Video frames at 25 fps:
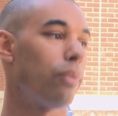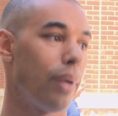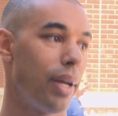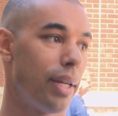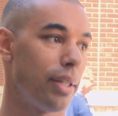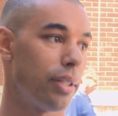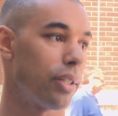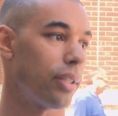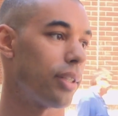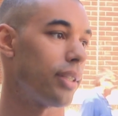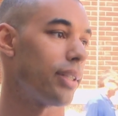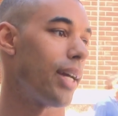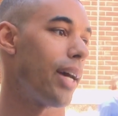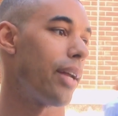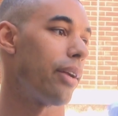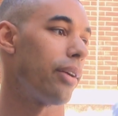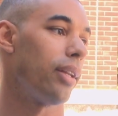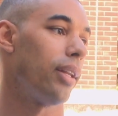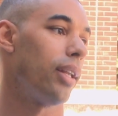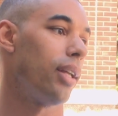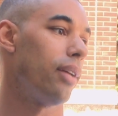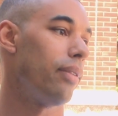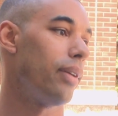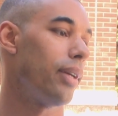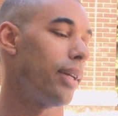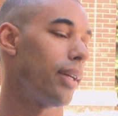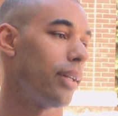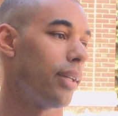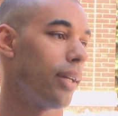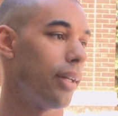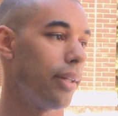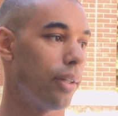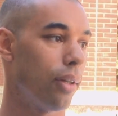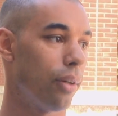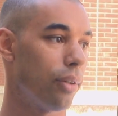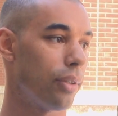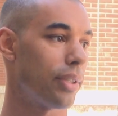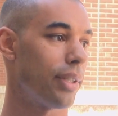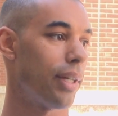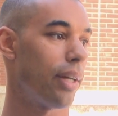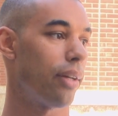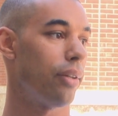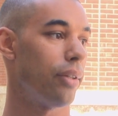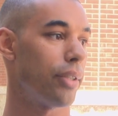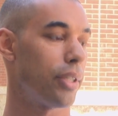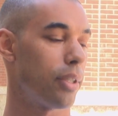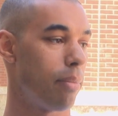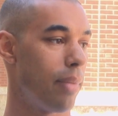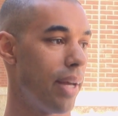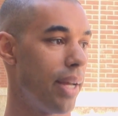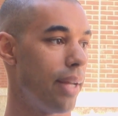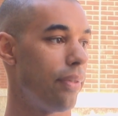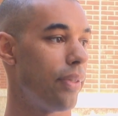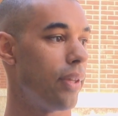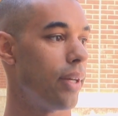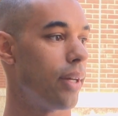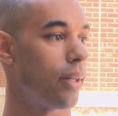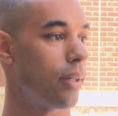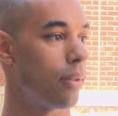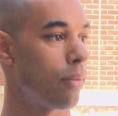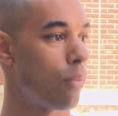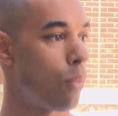Raise your standard of living and don't settle is the main thing.